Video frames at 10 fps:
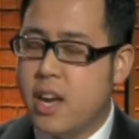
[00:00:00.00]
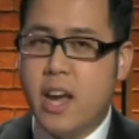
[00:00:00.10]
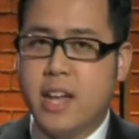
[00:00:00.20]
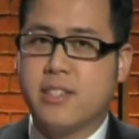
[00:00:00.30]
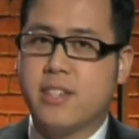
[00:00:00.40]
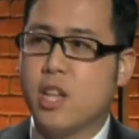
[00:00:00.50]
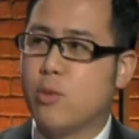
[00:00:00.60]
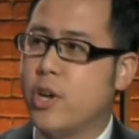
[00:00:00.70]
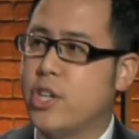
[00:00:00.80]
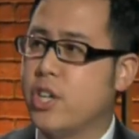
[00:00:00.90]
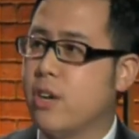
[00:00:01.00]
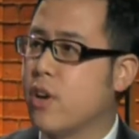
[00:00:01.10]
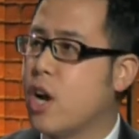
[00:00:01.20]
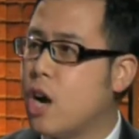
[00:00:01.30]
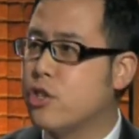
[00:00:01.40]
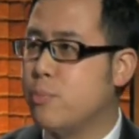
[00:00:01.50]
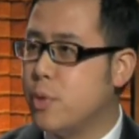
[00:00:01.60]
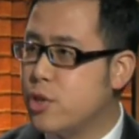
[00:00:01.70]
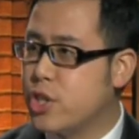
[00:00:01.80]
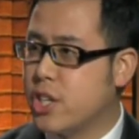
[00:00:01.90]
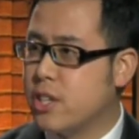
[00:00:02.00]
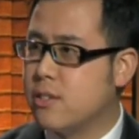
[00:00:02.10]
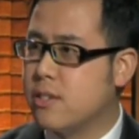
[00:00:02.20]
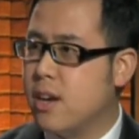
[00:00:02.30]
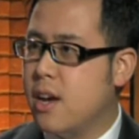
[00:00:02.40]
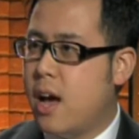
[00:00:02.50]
It's a celebration of the contributions